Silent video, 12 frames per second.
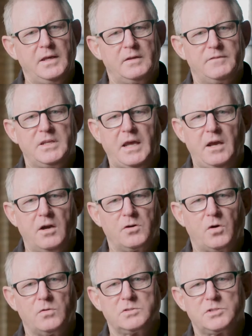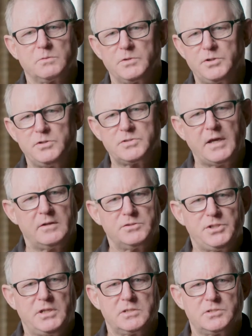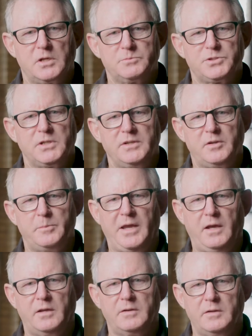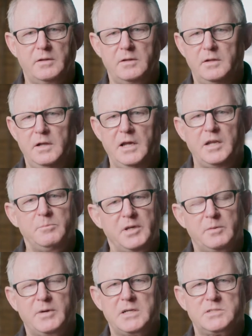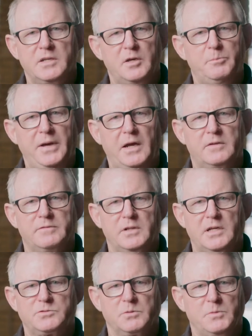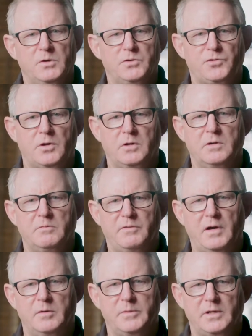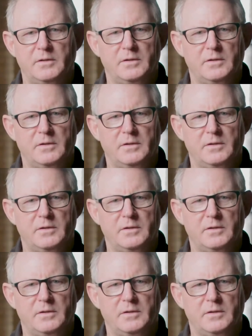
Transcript: end of the day, our goal is to reduce energy consumption and demand and minimize the impact of electric motors on our environment.